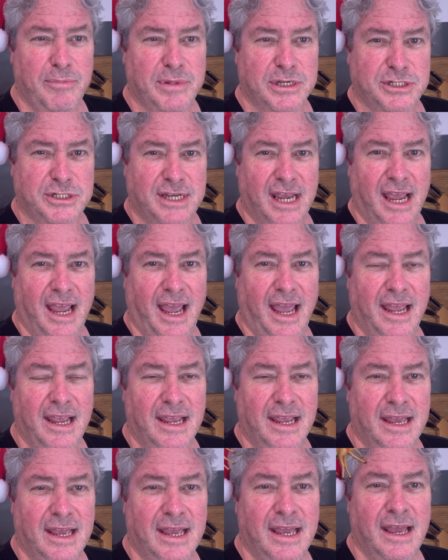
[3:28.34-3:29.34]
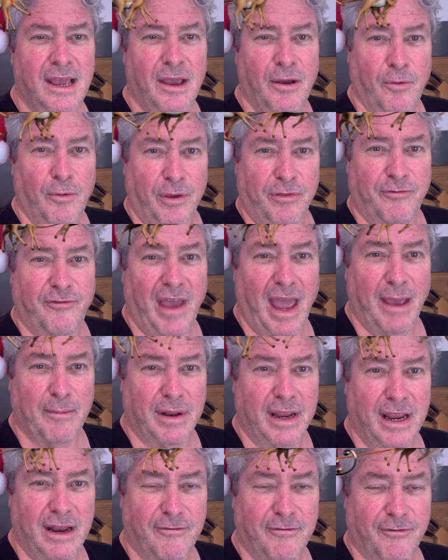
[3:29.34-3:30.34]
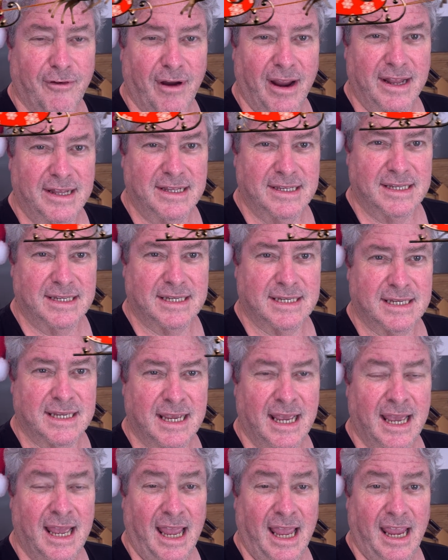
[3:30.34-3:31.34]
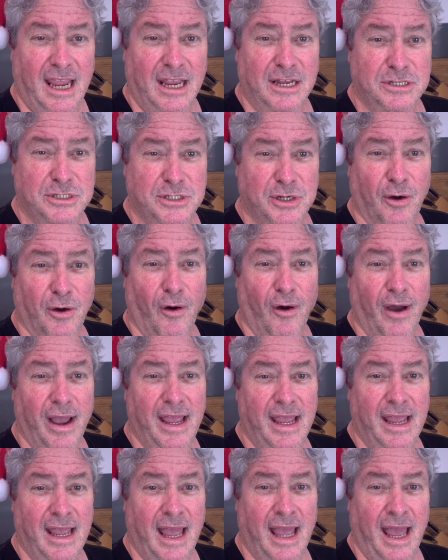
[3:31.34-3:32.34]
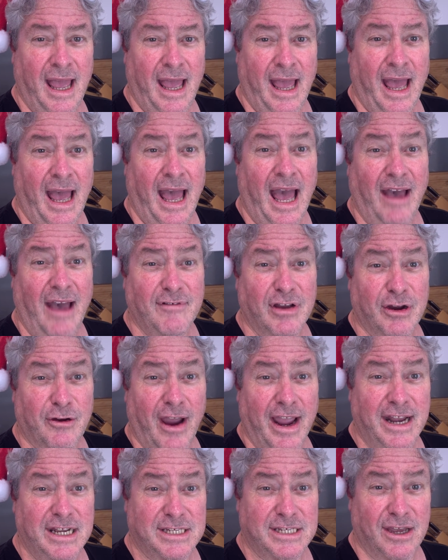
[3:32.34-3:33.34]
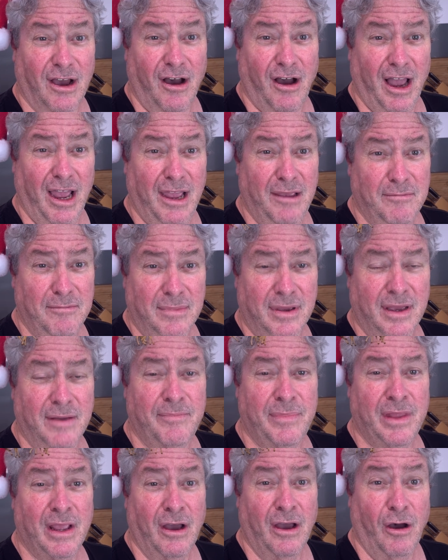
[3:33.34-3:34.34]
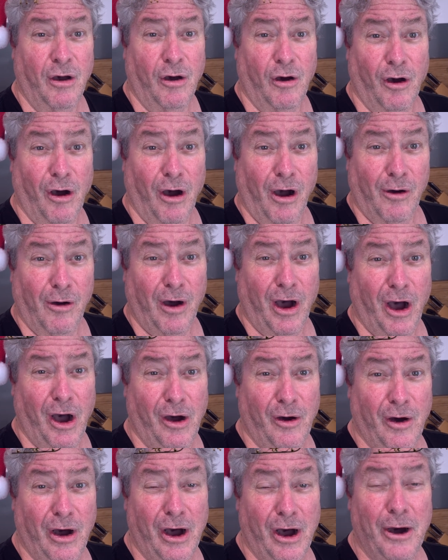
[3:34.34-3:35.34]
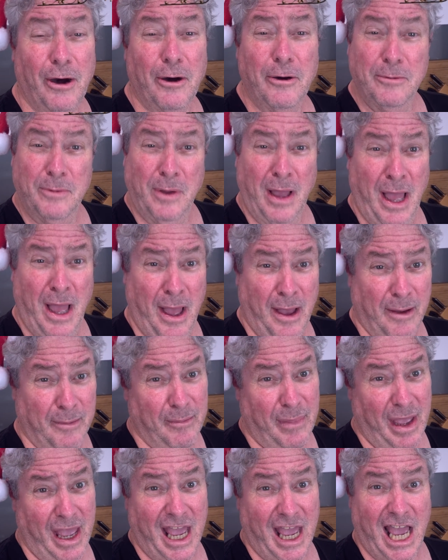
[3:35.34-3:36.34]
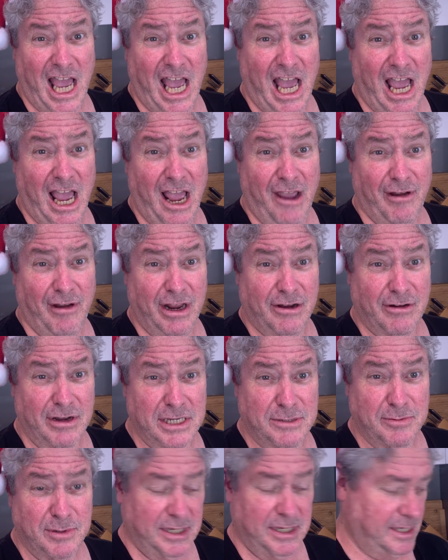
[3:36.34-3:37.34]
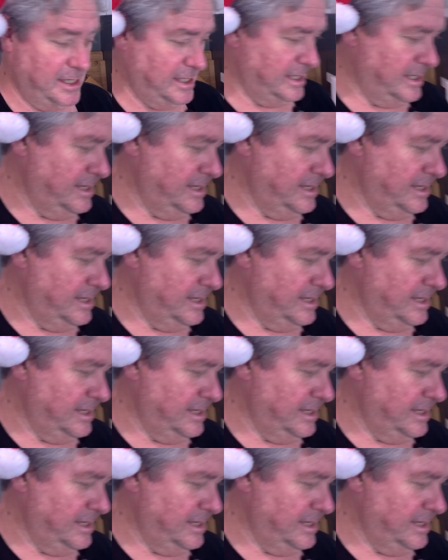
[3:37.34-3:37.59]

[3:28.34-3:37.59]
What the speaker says: to share with family and friends. Enjoy, have a great time. Ho, ho, ho! Merry Christmas.